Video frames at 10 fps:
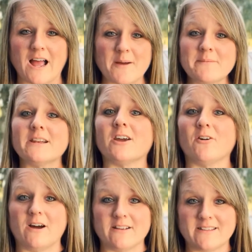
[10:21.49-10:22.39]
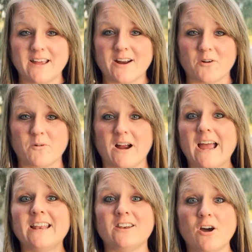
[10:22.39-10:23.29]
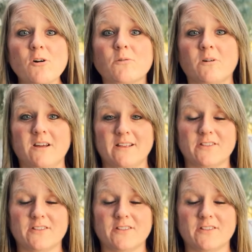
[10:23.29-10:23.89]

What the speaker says: I'm going to go out there where I know